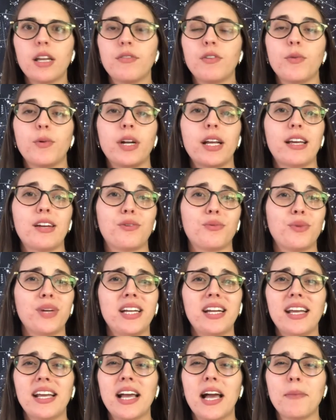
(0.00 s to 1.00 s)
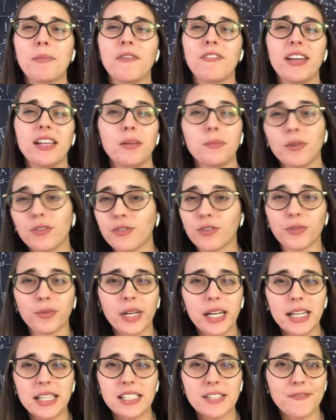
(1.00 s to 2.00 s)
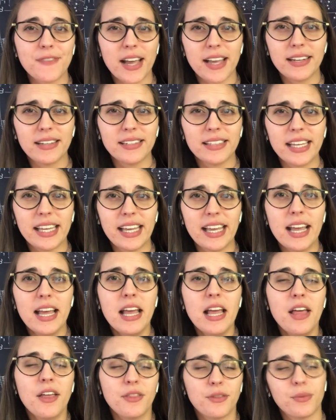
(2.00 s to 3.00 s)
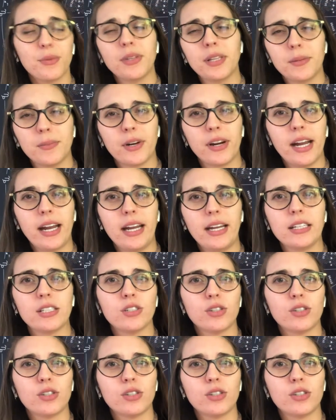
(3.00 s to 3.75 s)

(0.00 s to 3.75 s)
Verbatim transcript: If you want to get a reading, I'm available for readings finally through Liberate.